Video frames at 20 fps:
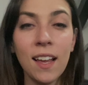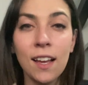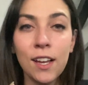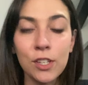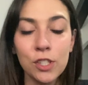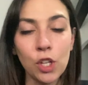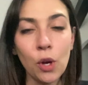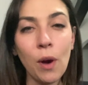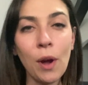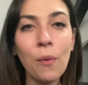
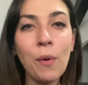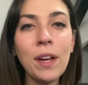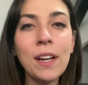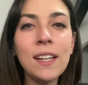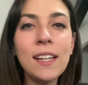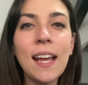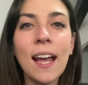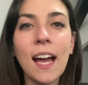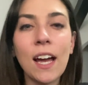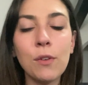So I
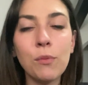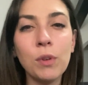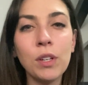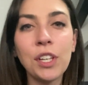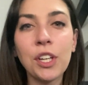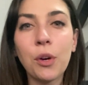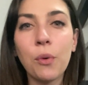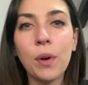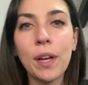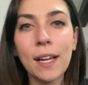wanted to add
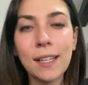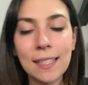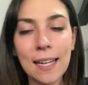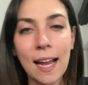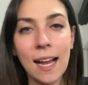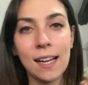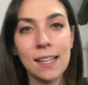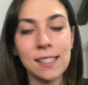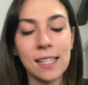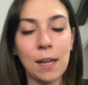really quick
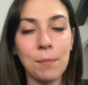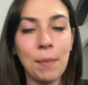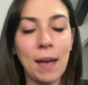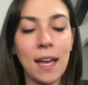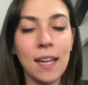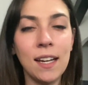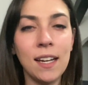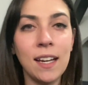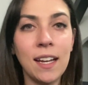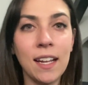as I'm
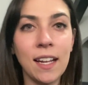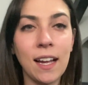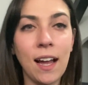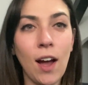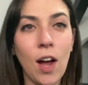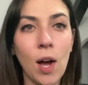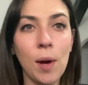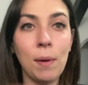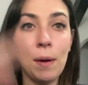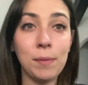editing,
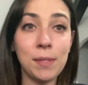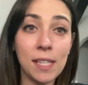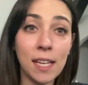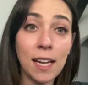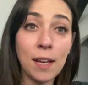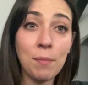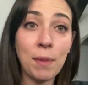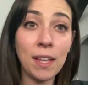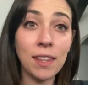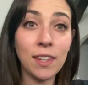I'm
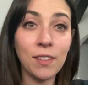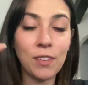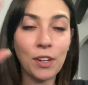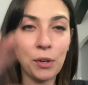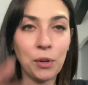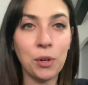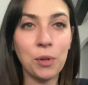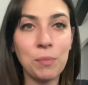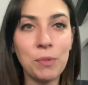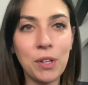sitting in my
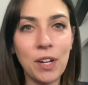living room.